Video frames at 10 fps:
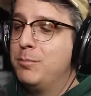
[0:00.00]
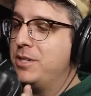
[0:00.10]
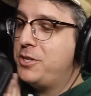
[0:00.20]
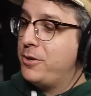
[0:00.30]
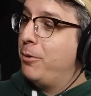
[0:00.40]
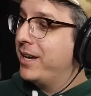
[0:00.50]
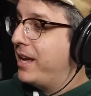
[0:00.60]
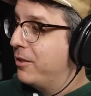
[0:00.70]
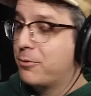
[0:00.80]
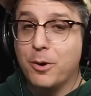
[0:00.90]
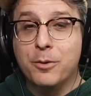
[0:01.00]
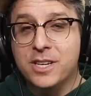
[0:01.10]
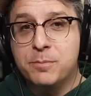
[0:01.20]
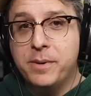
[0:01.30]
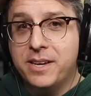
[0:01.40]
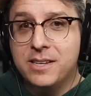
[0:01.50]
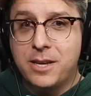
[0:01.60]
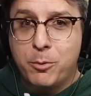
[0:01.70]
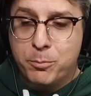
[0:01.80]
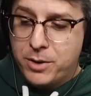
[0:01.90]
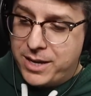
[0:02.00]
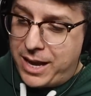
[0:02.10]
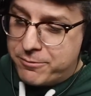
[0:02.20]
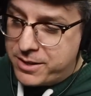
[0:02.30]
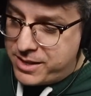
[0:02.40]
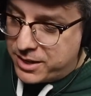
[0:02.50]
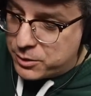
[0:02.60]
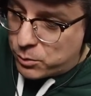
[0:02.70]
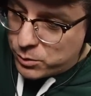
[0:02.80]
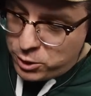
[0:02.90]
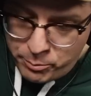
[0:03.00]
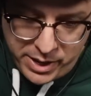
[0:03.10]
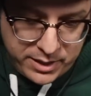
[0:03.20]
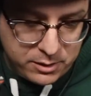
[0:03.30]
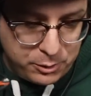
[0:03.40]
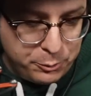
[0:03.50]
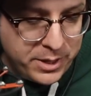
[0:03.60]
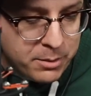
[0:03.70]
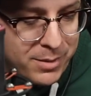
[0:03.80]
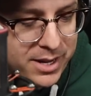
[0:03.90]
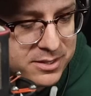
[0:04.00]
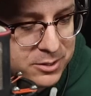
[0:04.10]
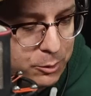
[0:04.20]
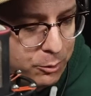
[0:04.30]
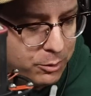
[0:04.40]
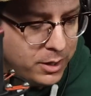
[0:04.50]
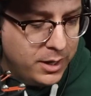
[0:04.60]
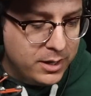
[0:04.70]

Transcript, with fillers: But you know I can't throw this because I would break everything in the room, including my soul,